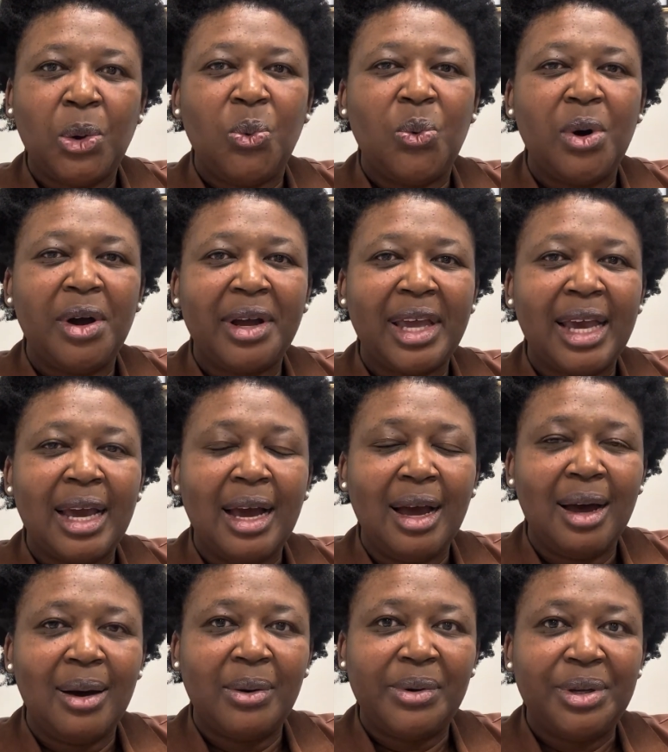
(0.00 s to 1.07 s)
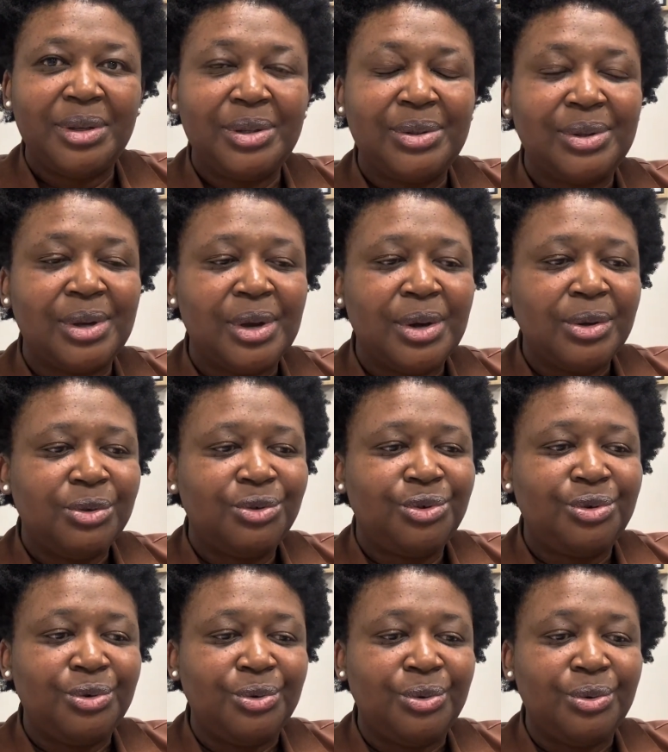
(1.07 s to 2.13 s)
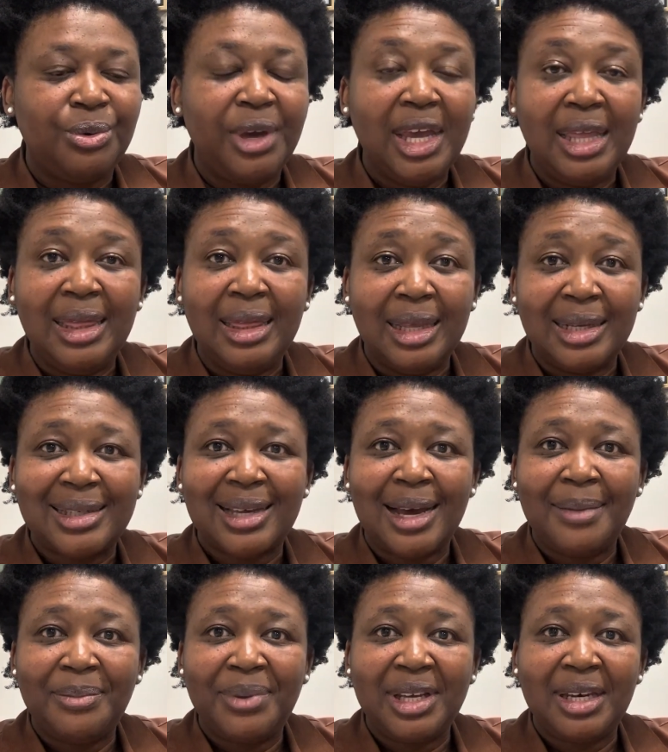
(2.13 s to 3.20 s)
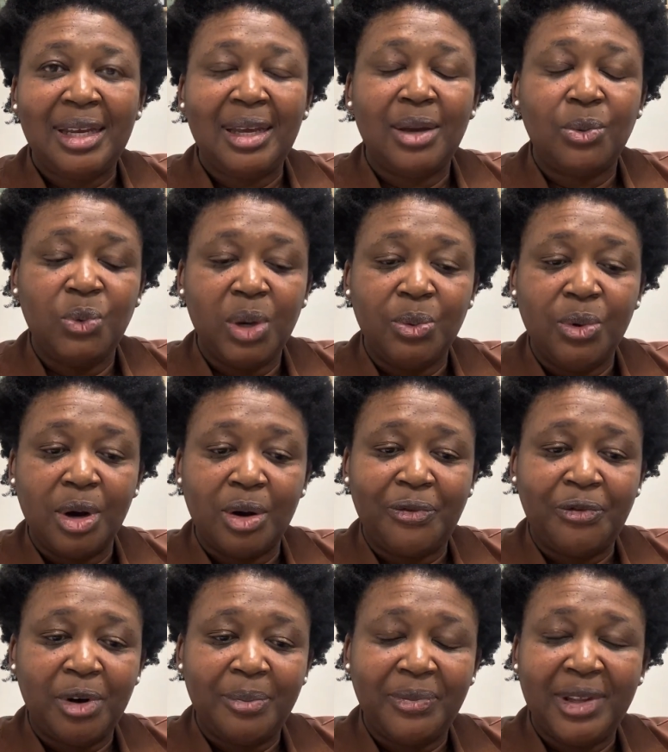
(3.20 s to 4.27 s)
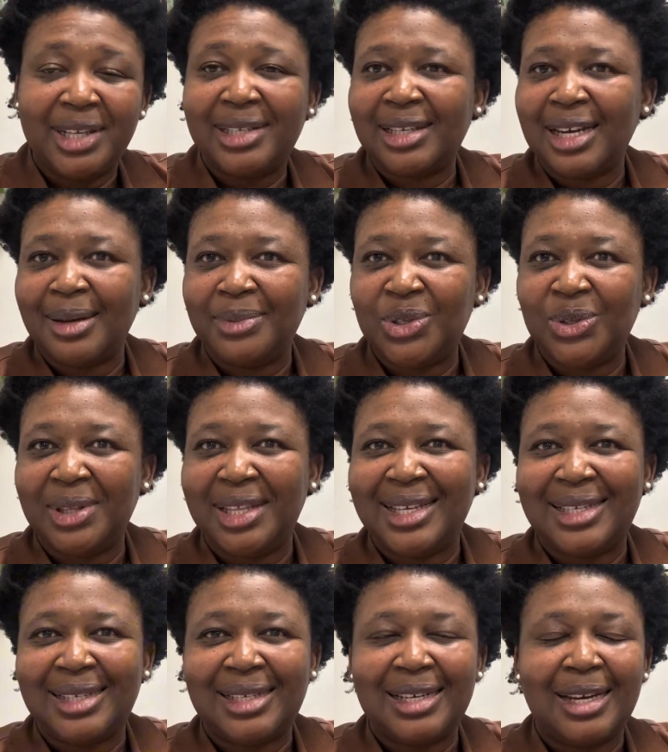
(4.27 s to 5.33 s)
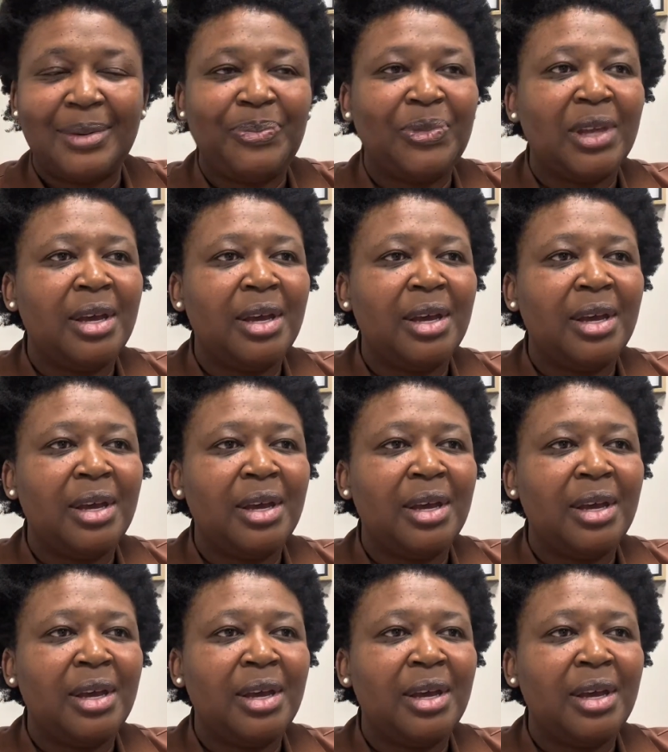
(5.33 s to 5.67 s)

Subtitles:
working hours to, in this company, we work from this time to this time.